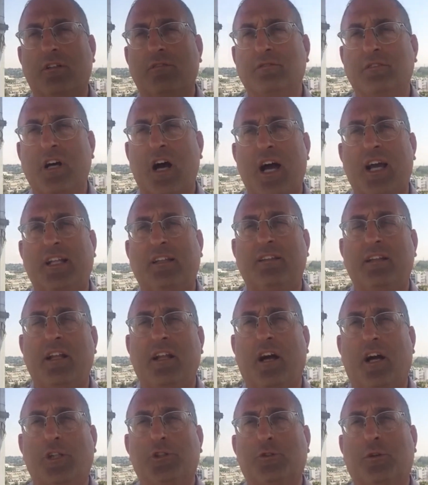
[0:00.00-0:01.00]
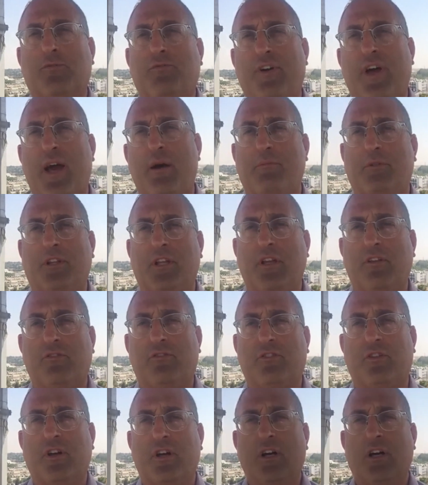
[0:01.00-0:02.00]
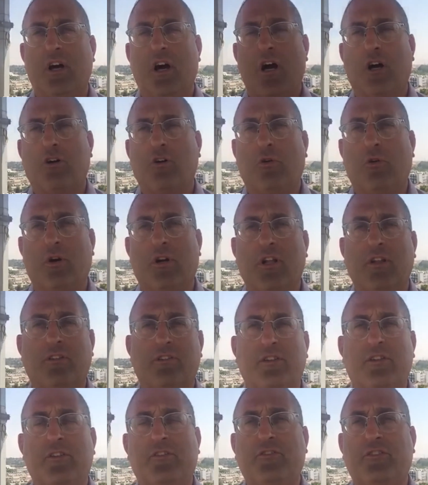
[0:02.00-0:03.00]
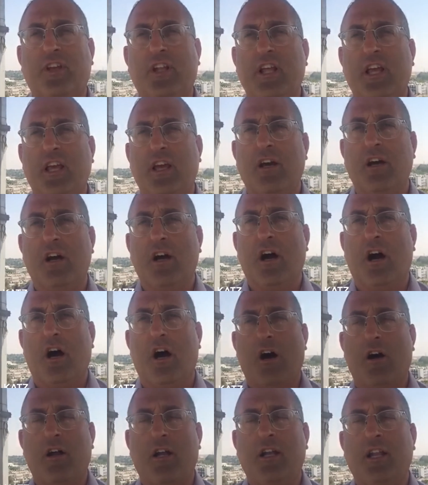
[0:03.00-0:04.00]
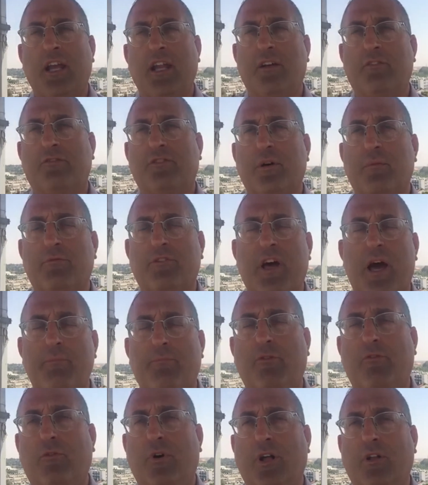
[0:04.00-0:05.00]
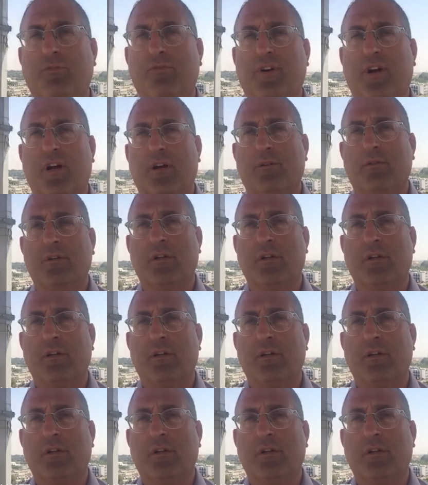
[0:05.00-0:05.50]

1,900 families, according to the city, are in need of some type of welfare.